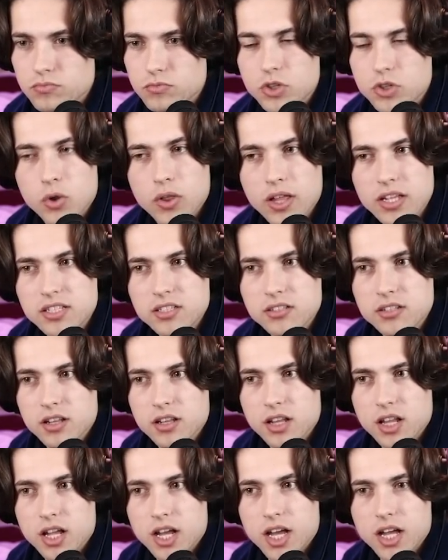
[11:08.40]
Oh, that does a
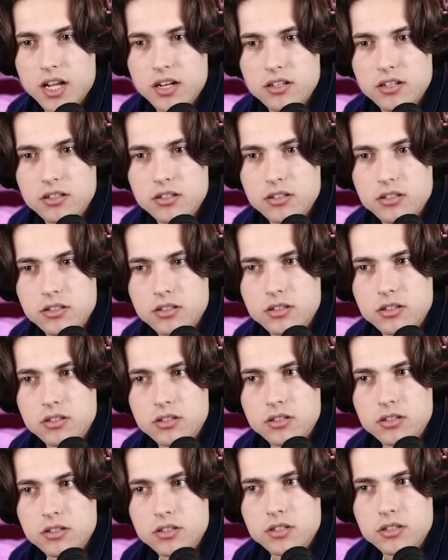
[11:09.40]
lot.
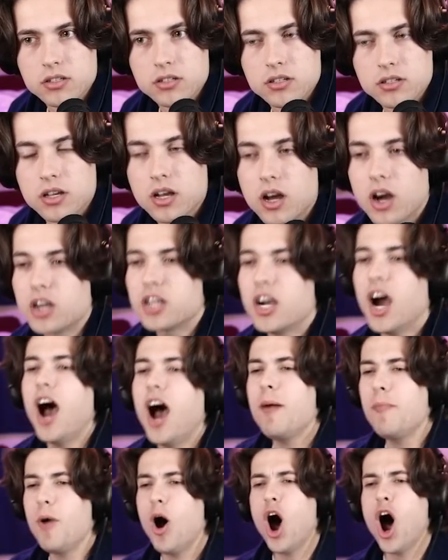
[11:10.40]

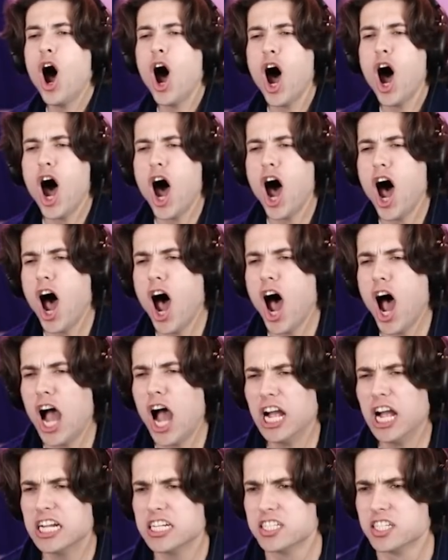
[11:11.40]
Come
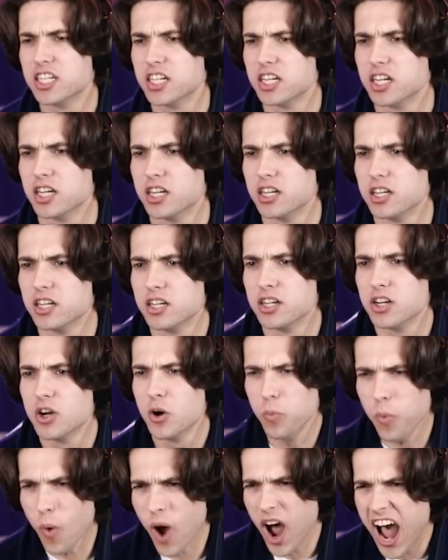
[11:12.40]
on!
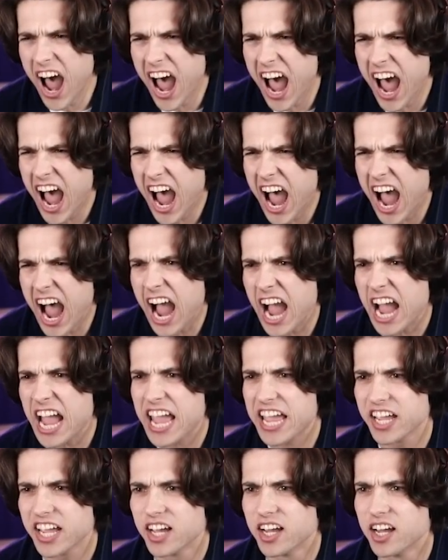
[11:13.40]

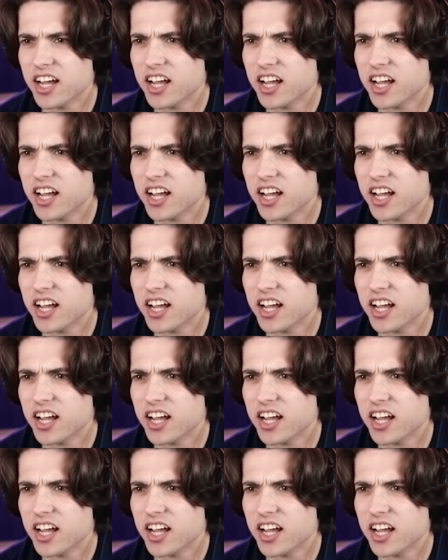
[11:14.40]
Why?